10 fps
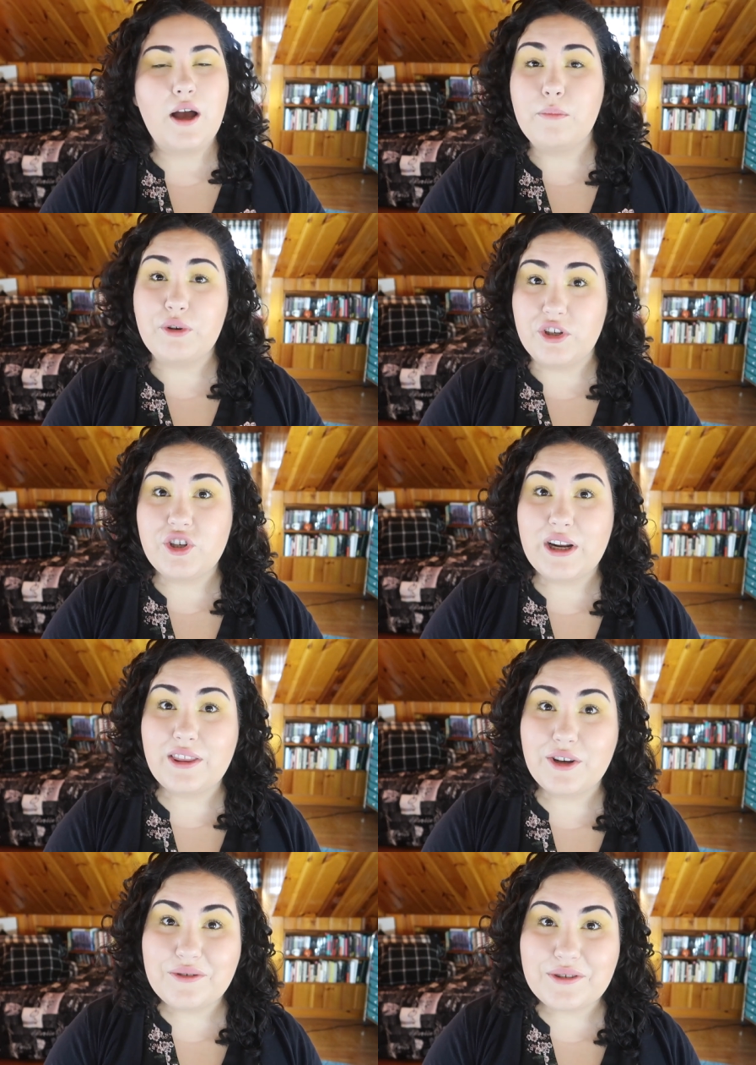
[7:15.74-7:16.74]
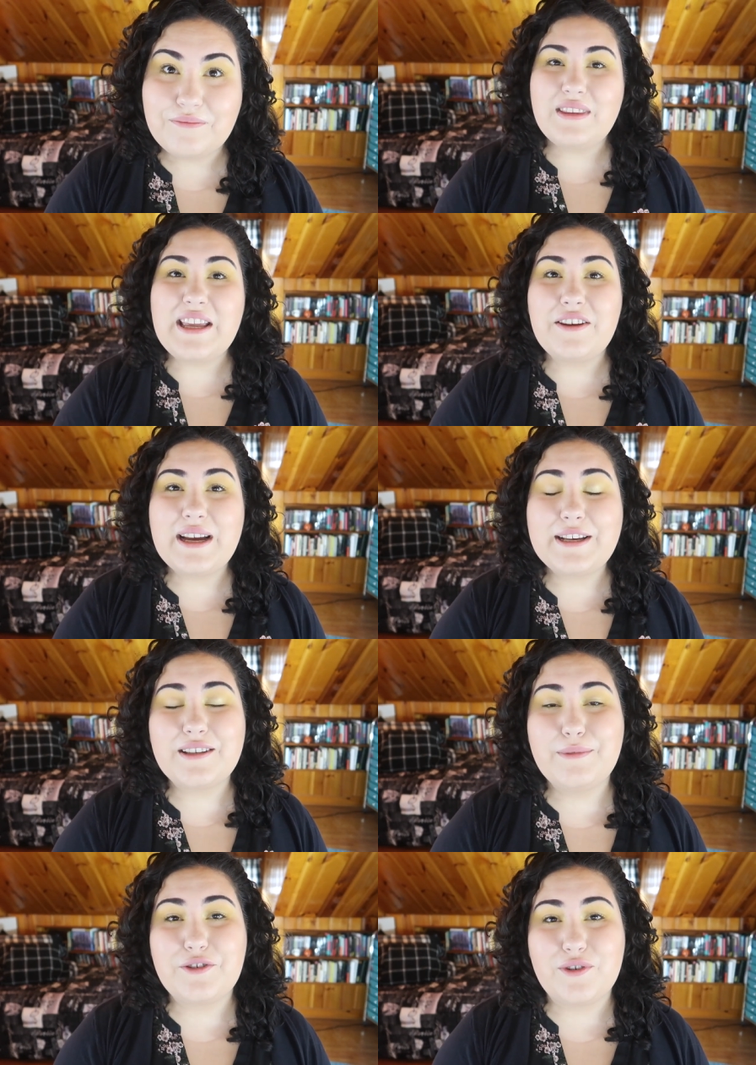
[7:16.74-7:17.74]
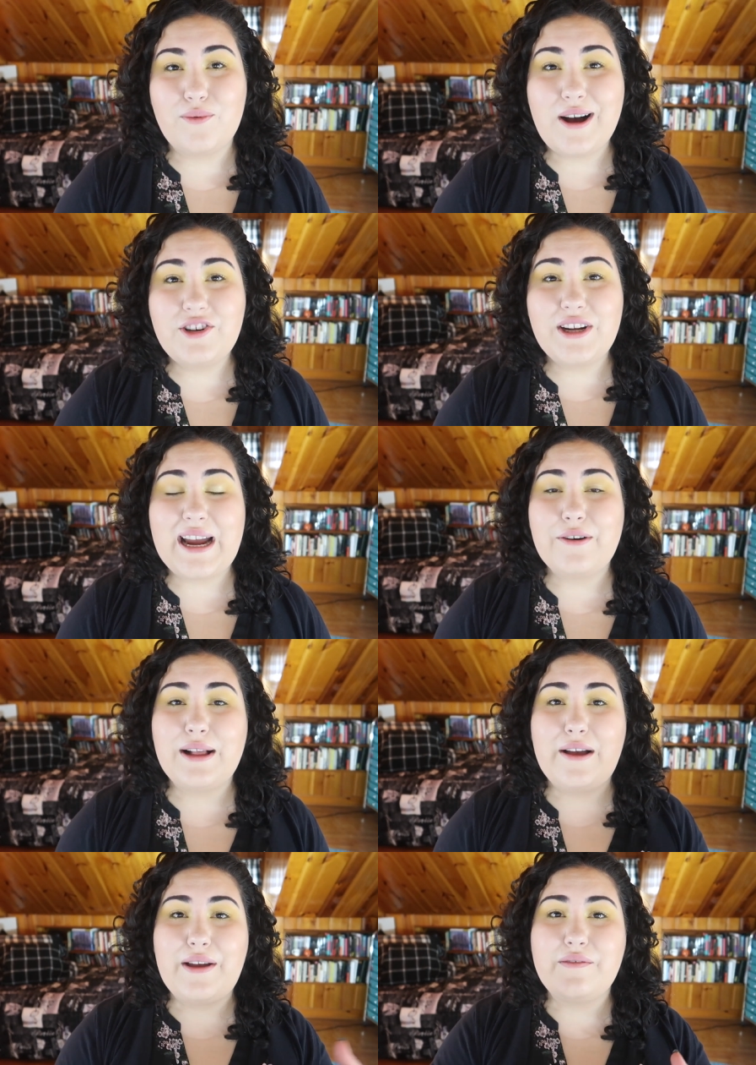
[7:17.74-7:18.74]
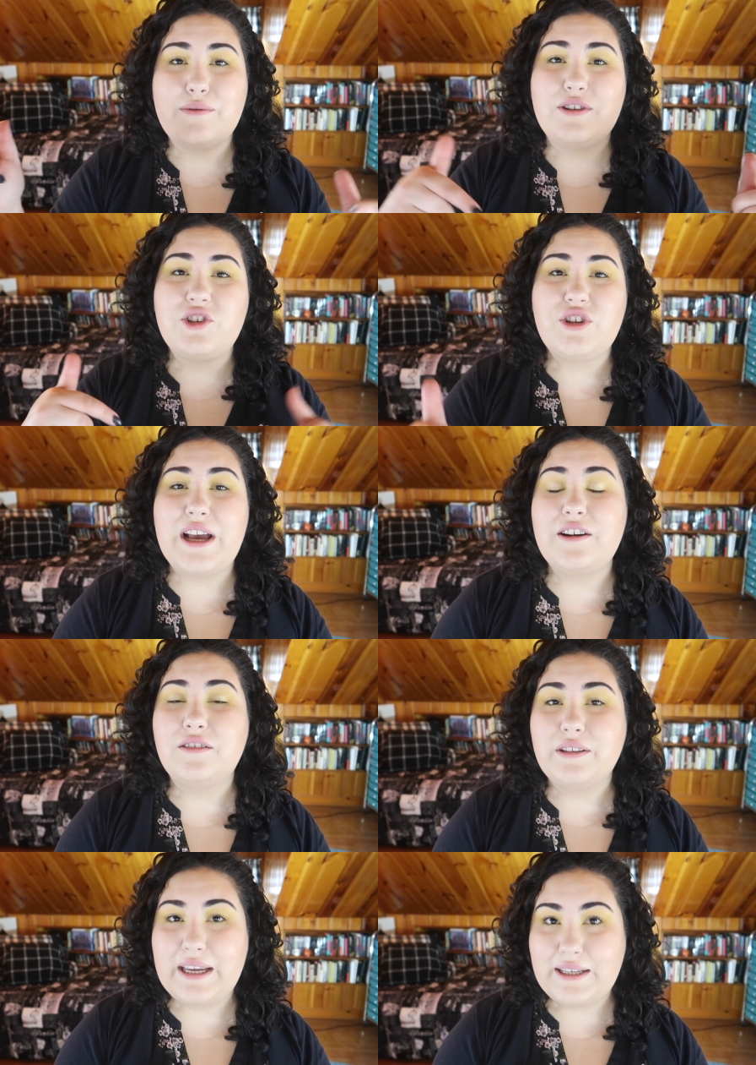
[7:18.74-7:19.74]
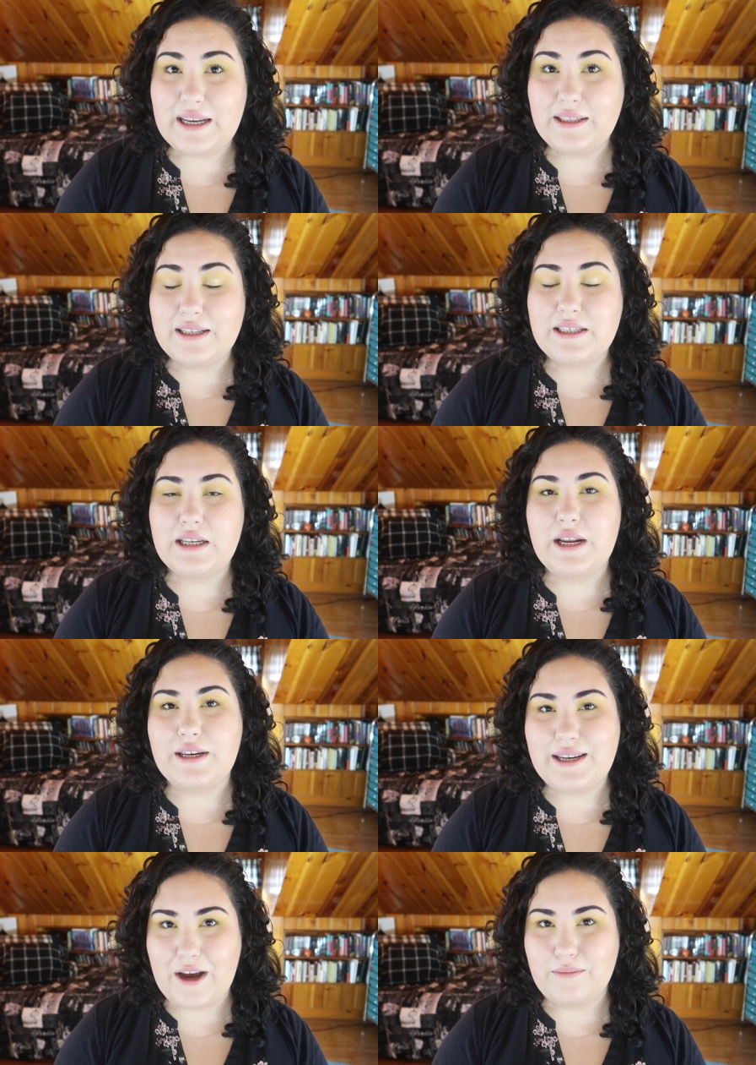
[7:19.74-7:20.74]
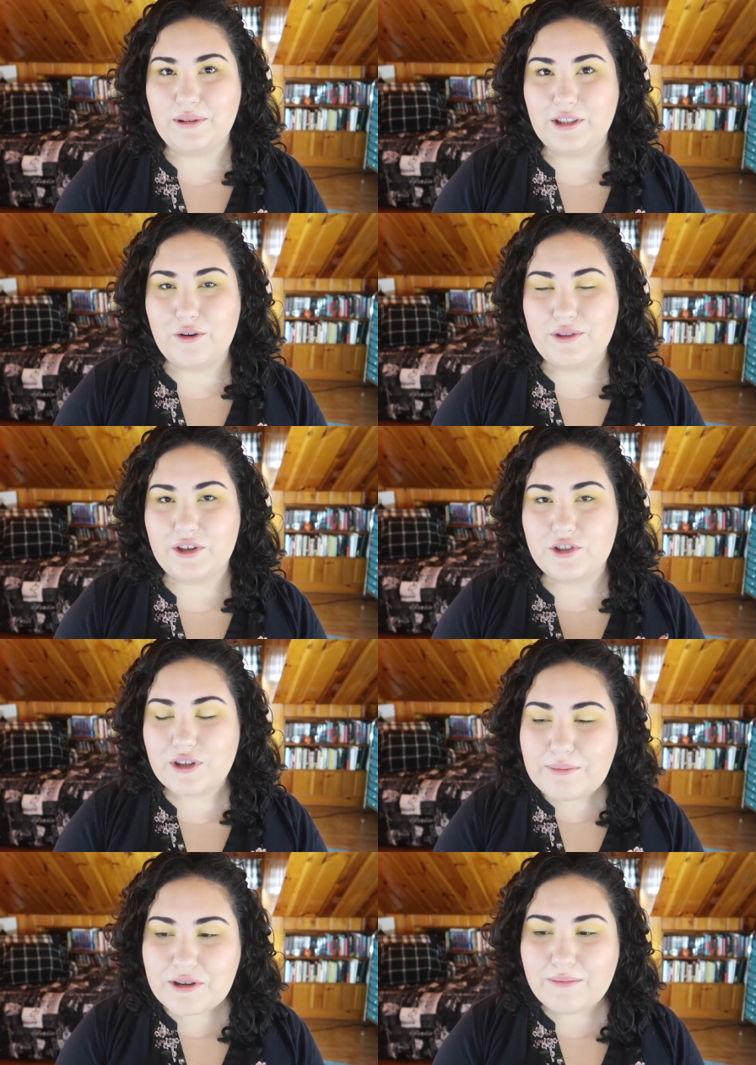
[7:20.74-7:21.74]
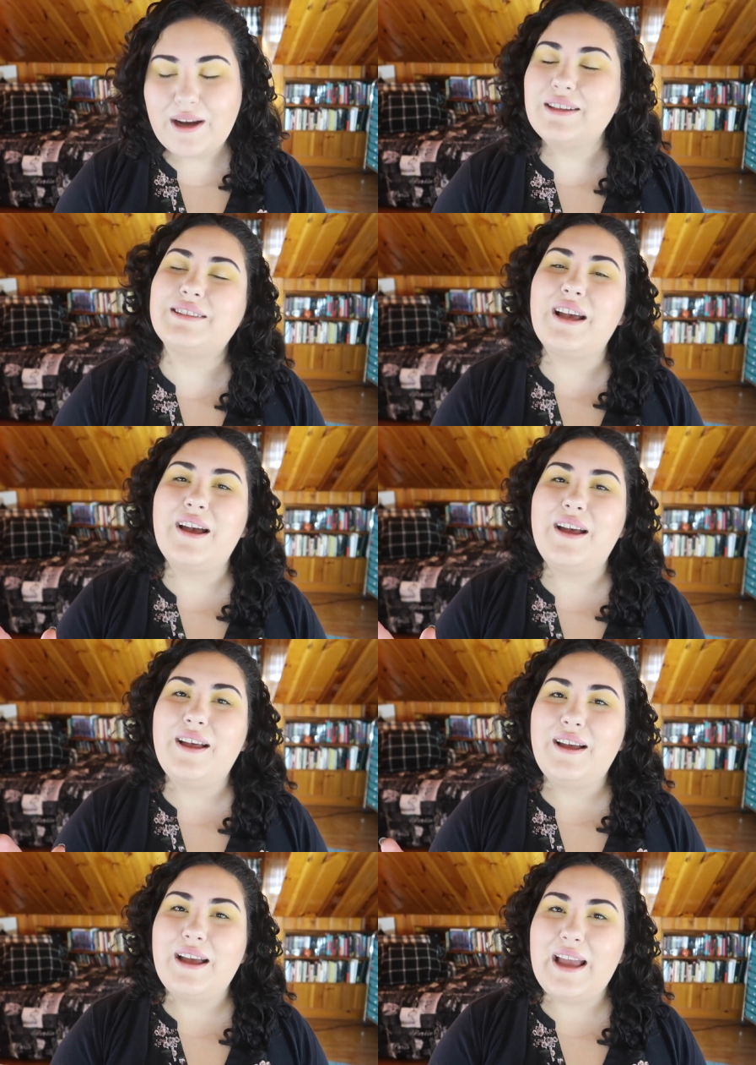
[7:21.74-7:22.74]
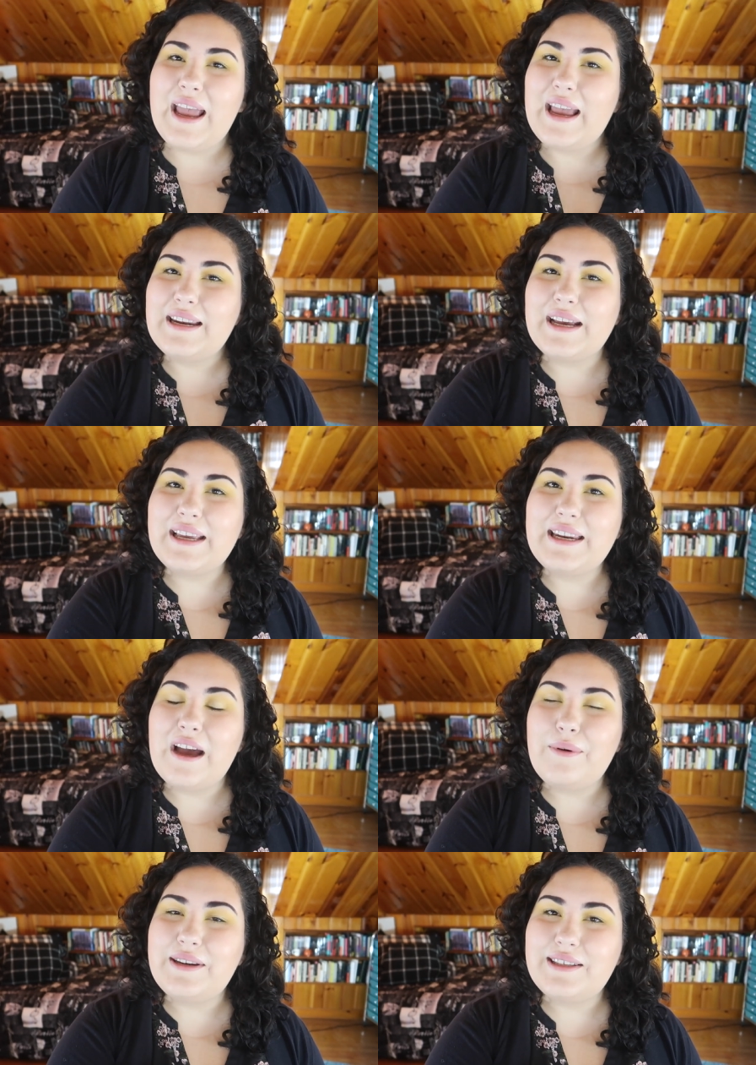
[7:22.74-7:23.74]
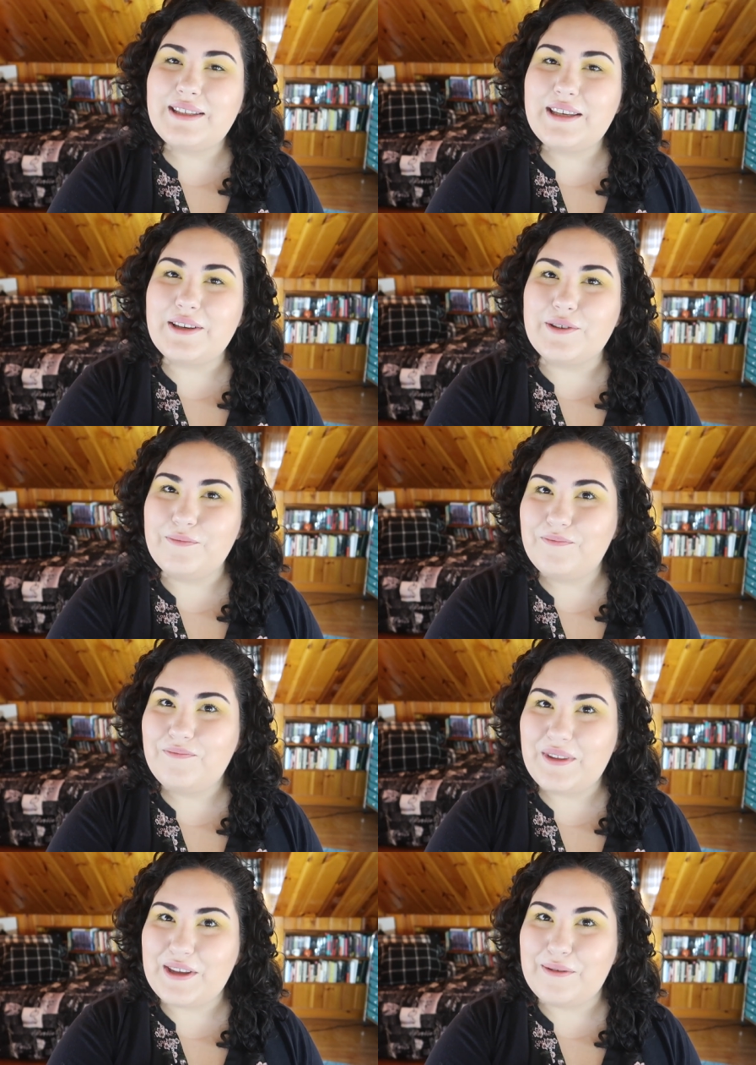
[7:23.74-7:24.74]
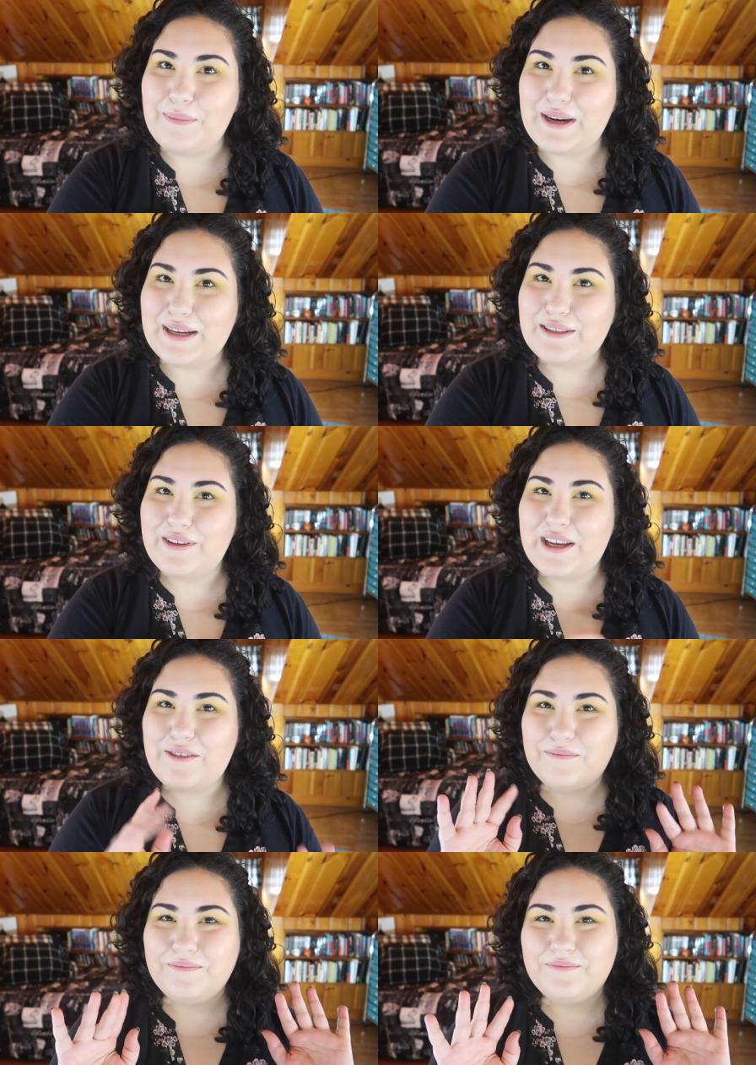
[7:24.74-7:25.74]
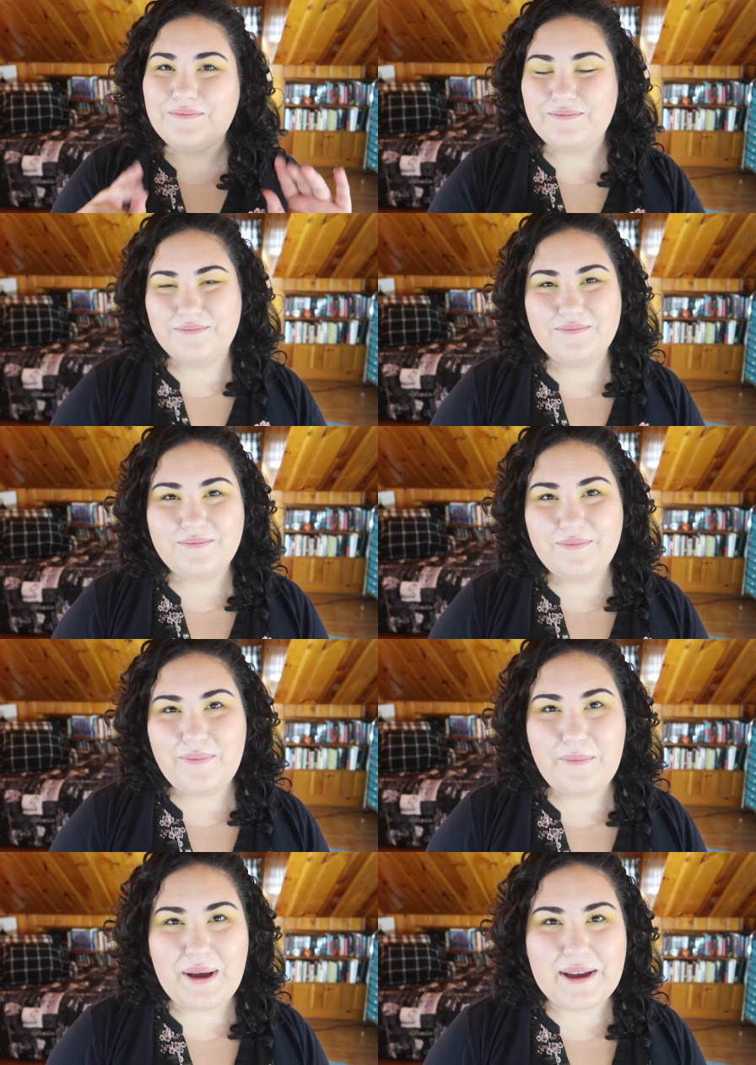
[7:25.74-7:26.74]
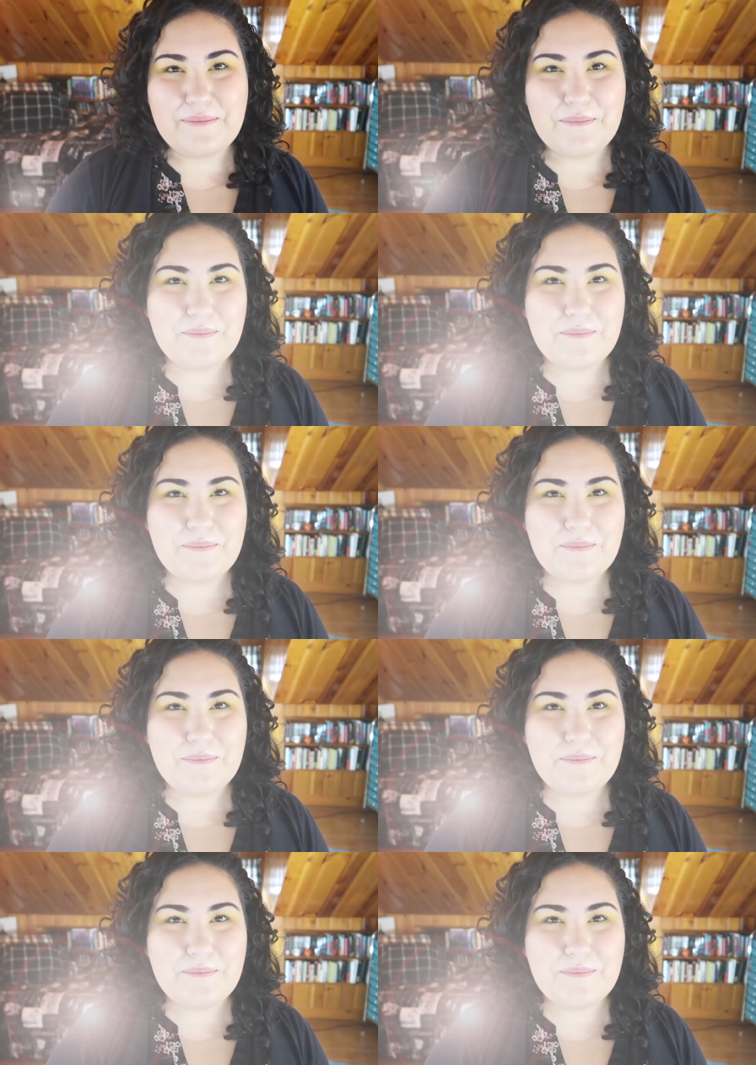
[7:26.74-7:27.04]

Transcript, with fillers: appreciate those. Thank you guys so much for watching. I will have everyone's channel linked and listed down below in the description box. And I cannot wait to see you in my next video. Bye.